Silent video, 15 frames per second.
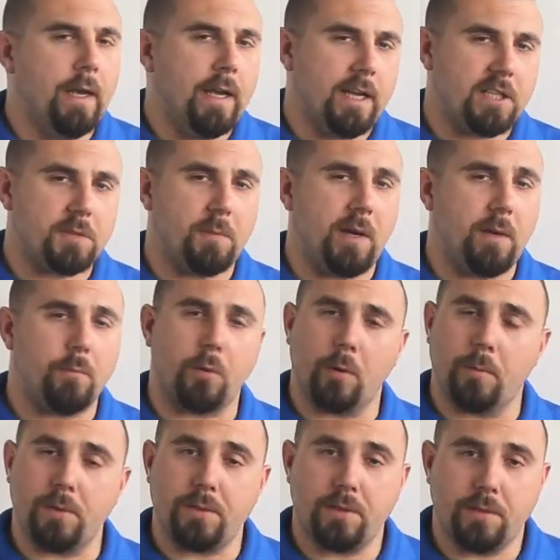Its main
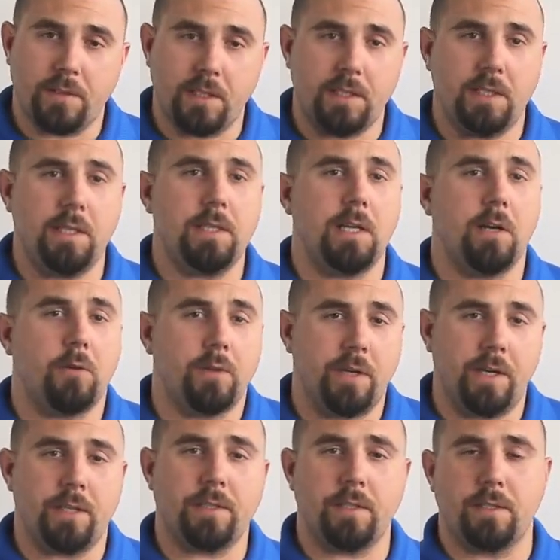purpose is to detail the
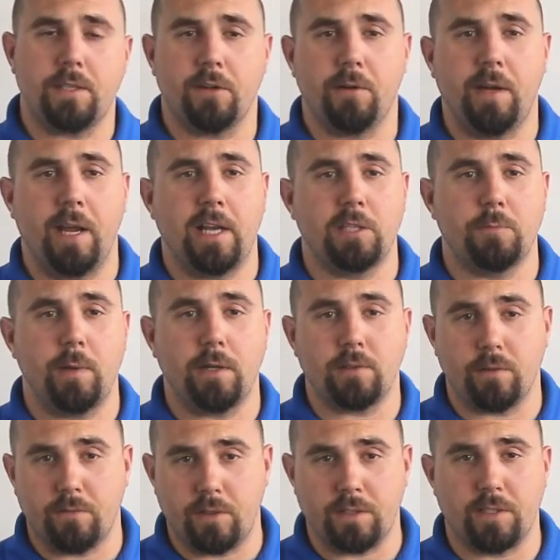necessary aspects
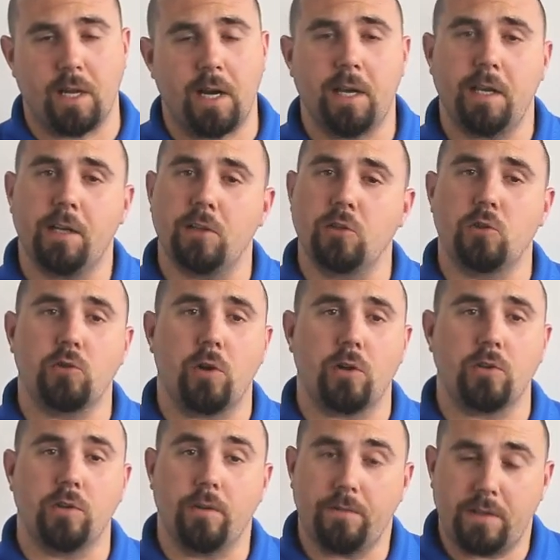of design and
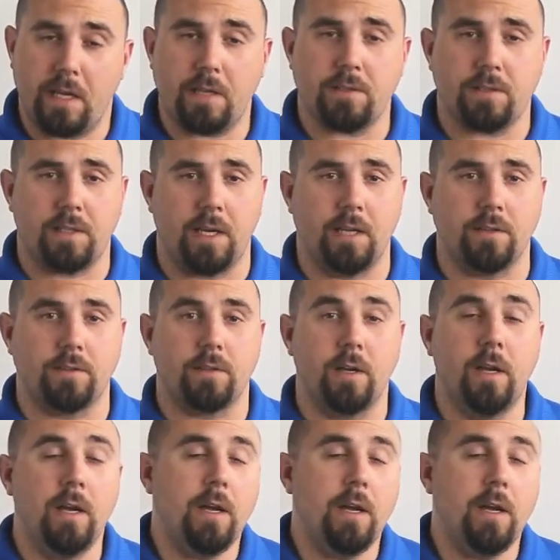construction of test stands,